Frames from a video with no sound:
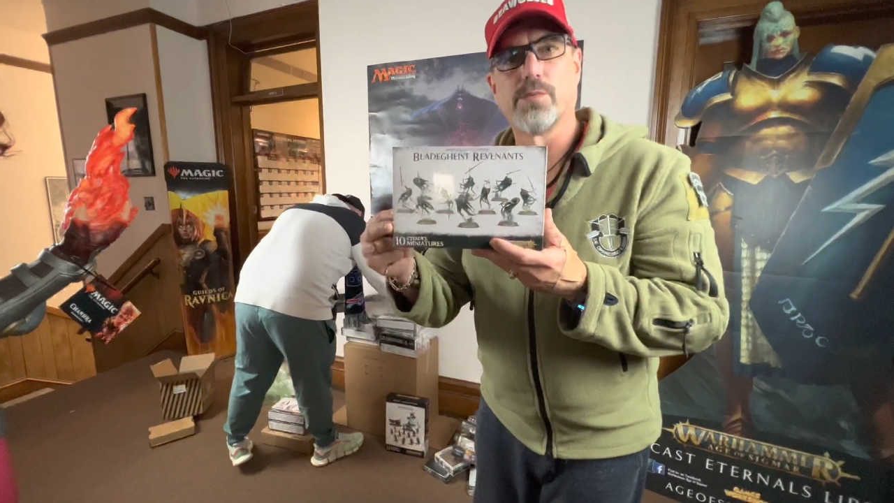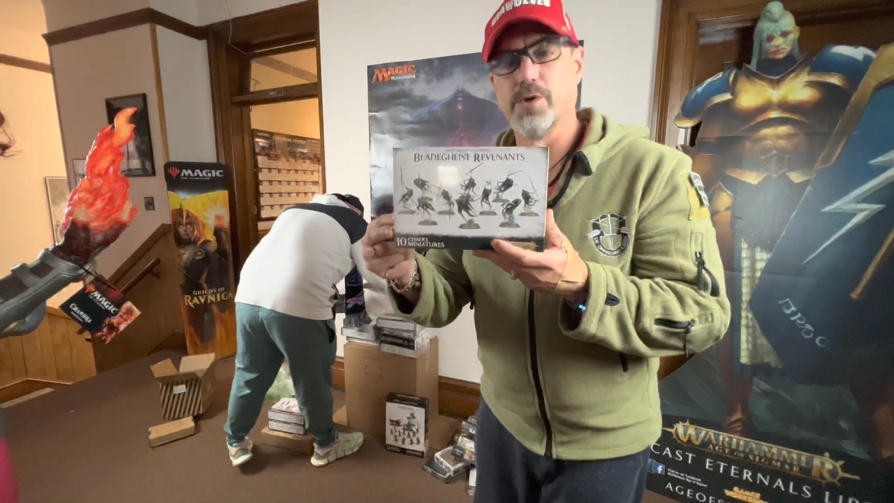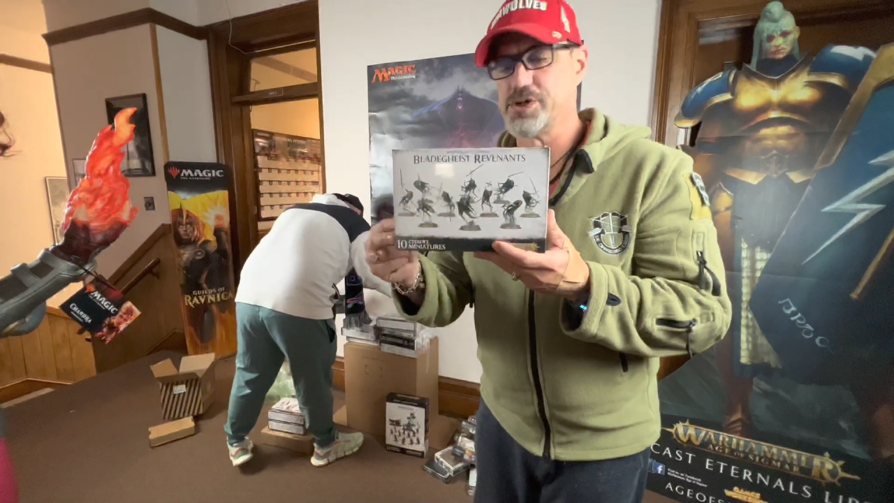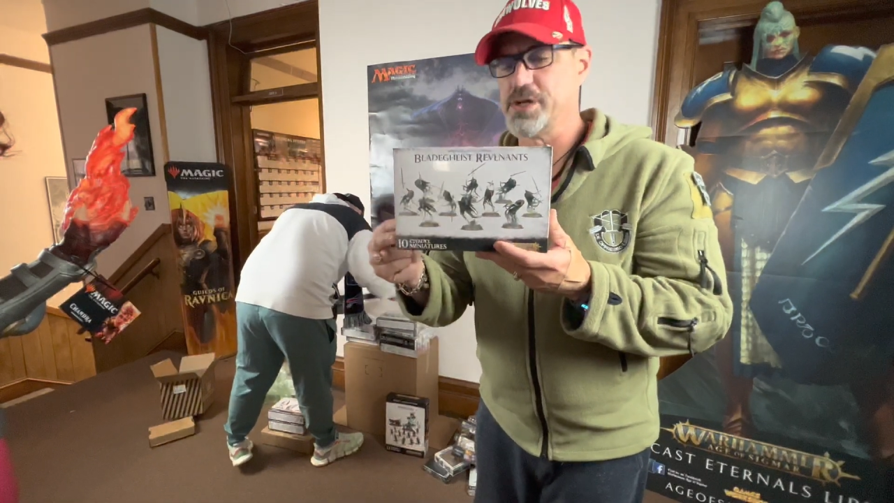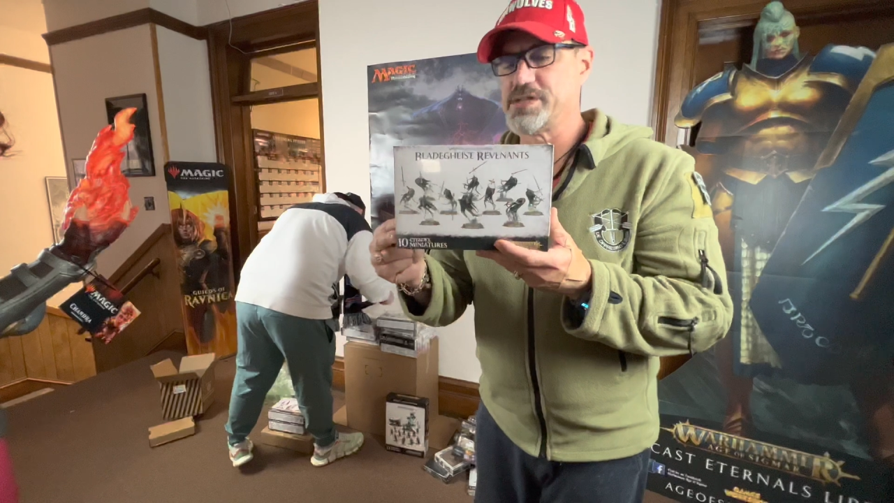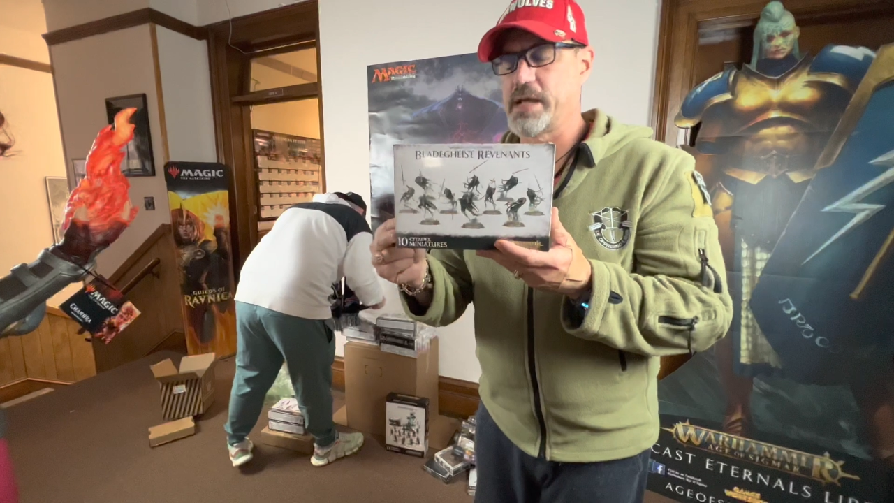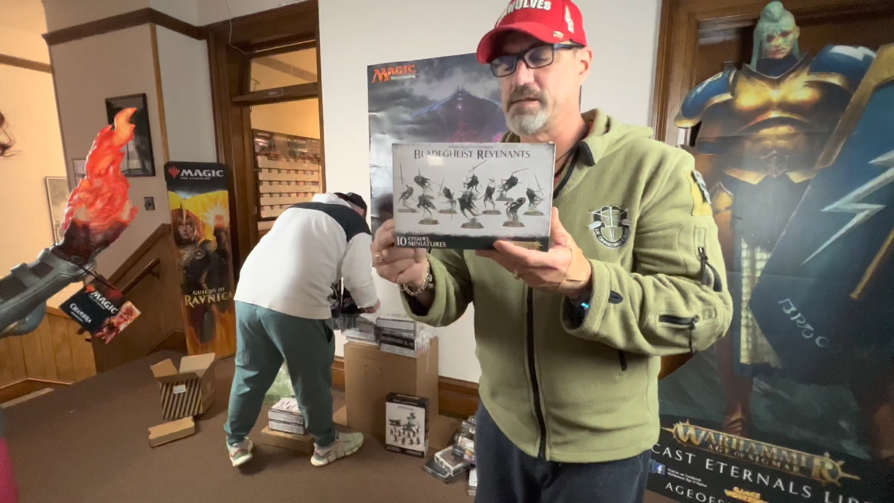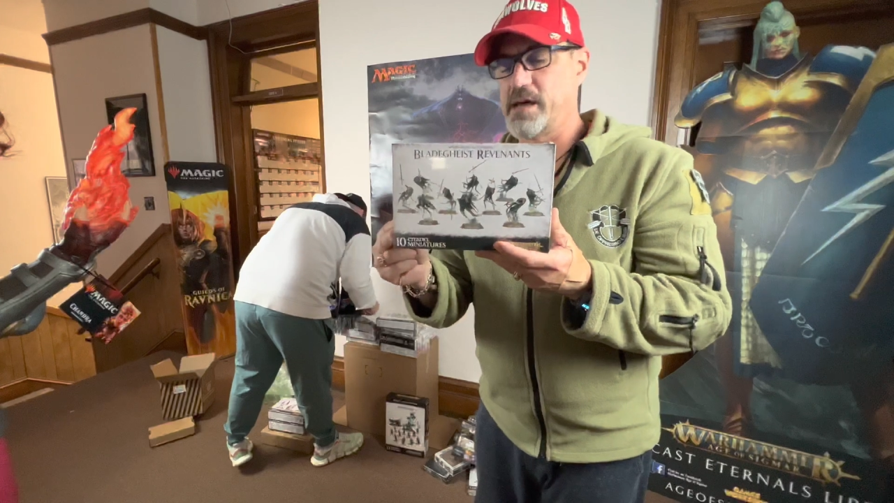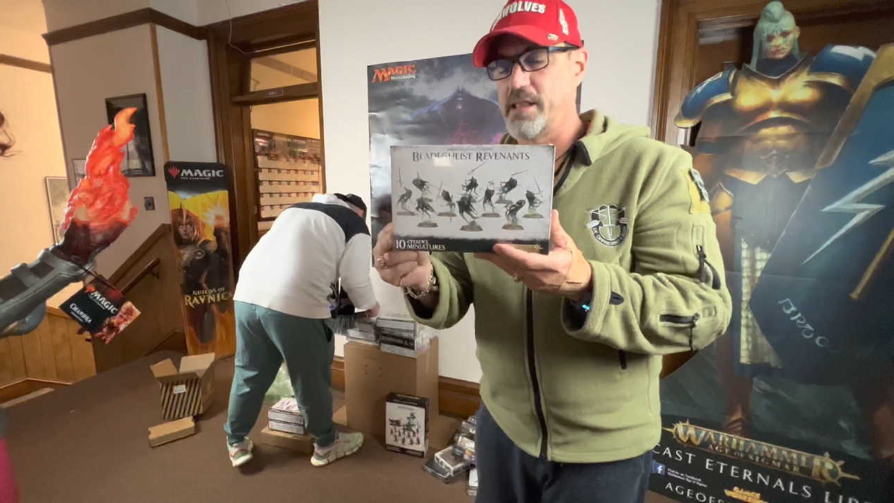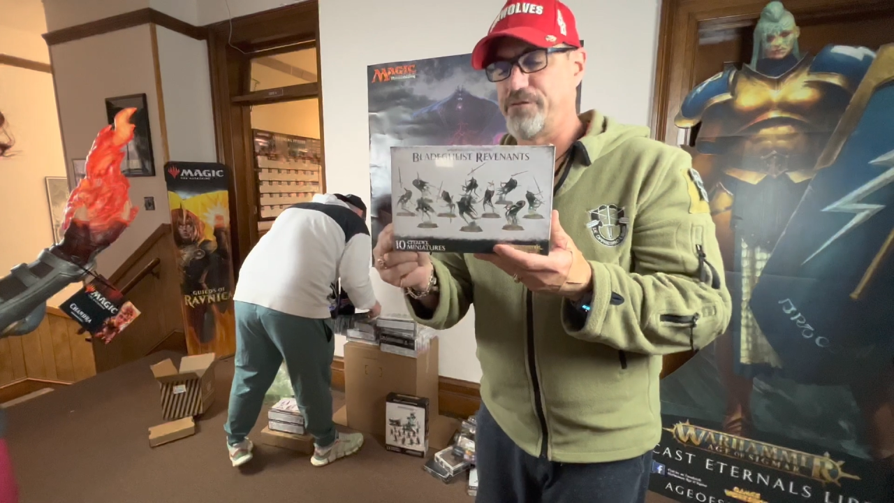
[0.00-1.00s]
which is a
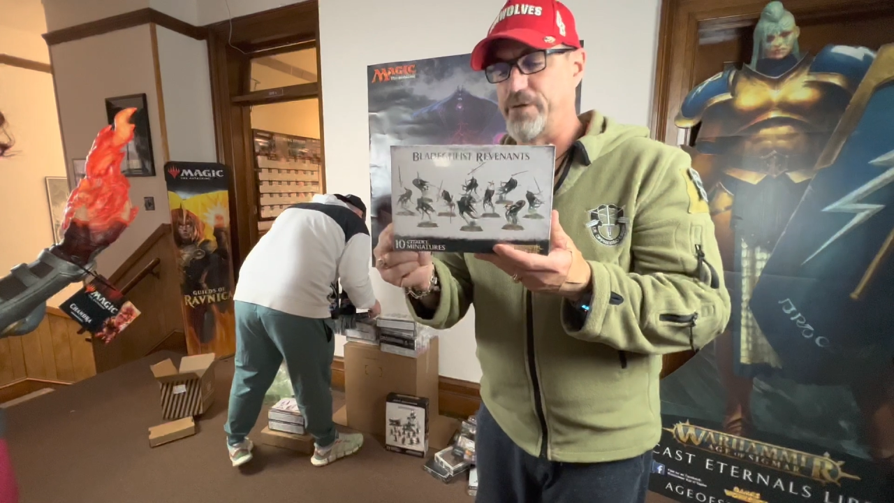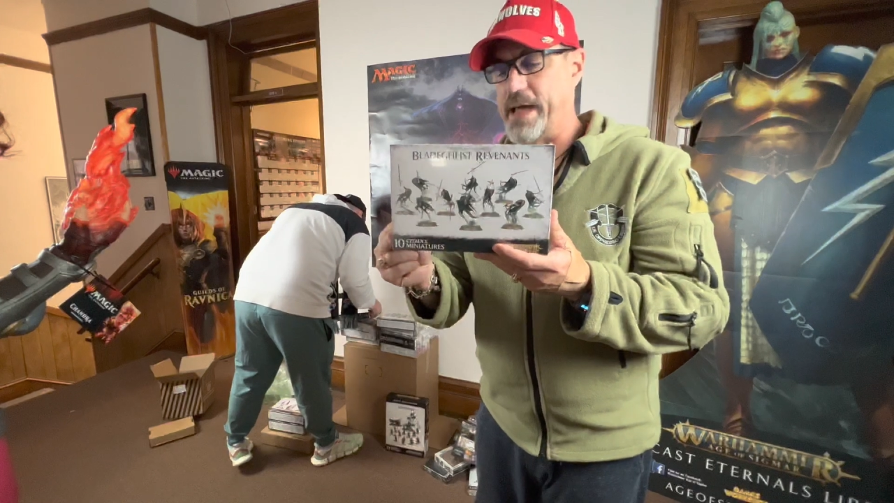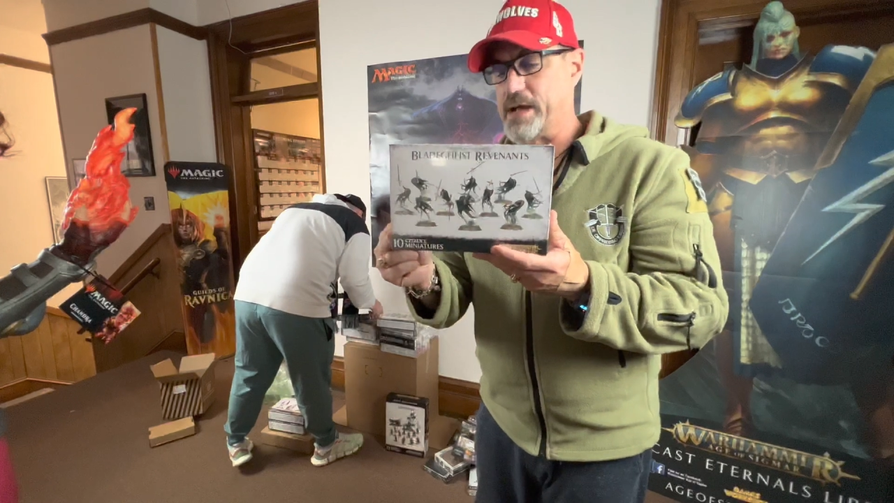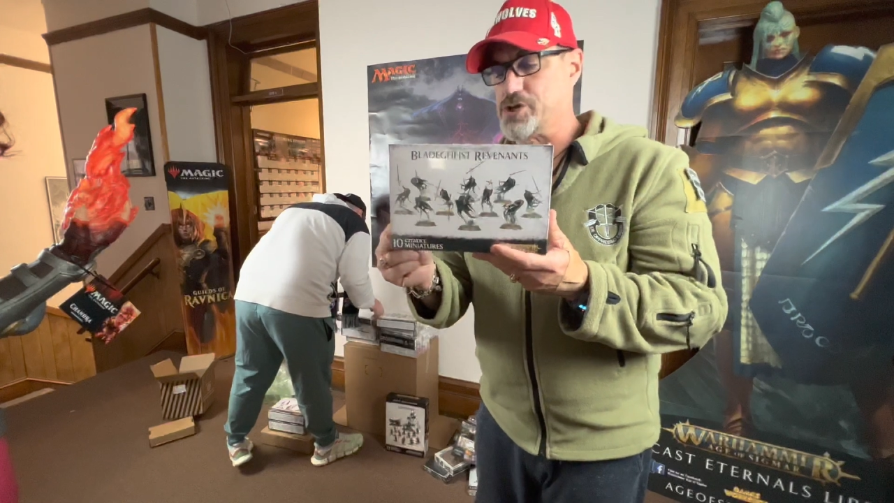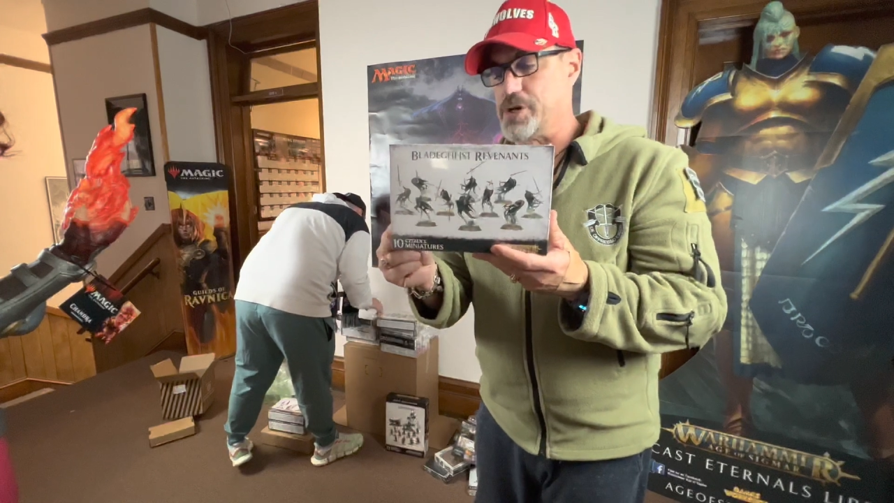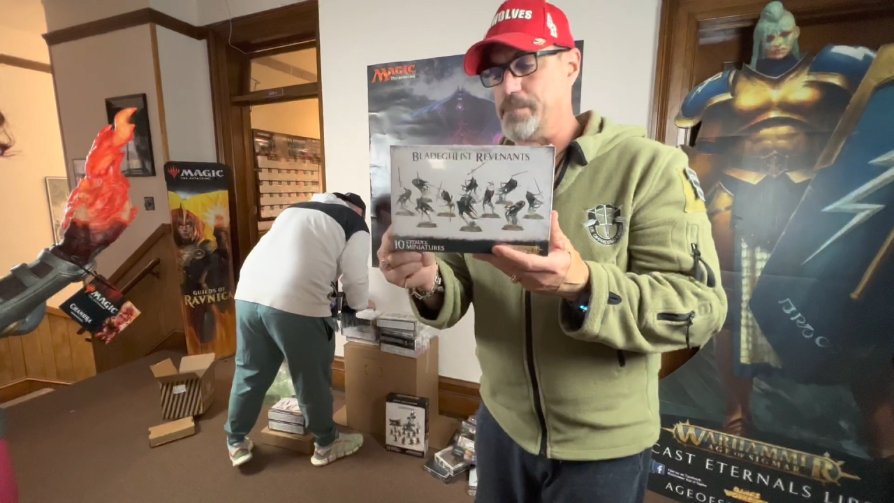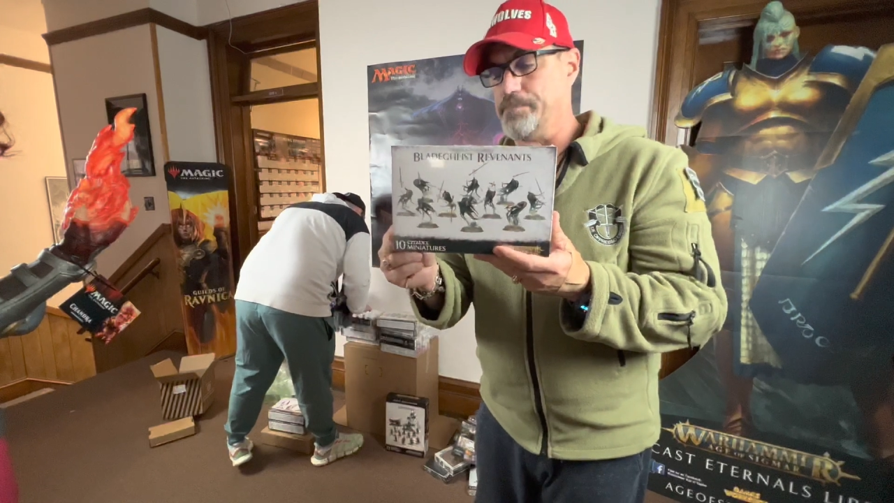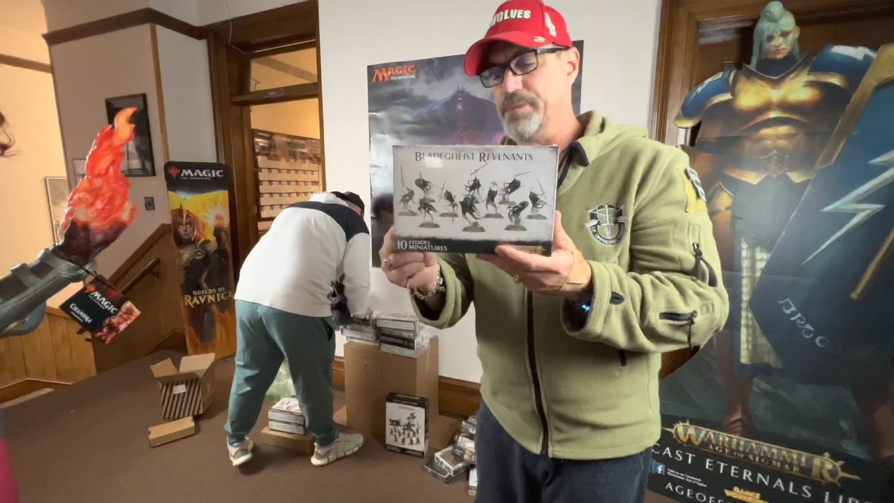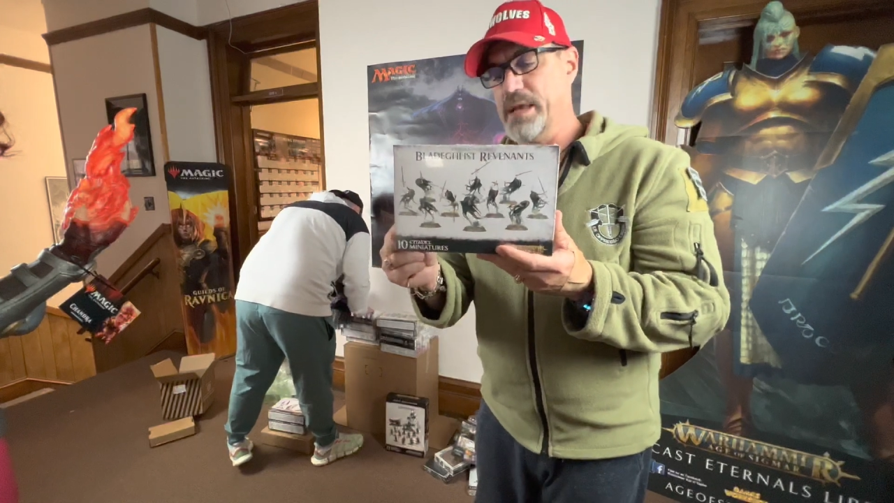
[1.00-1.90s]
death faction.